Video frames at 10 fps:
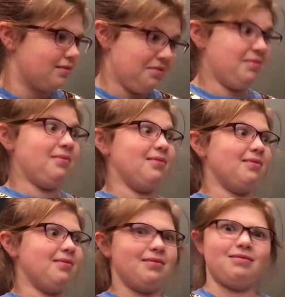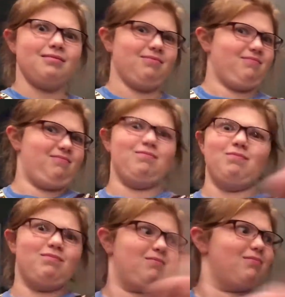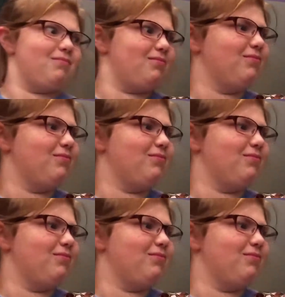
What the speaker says: Nobody speaks.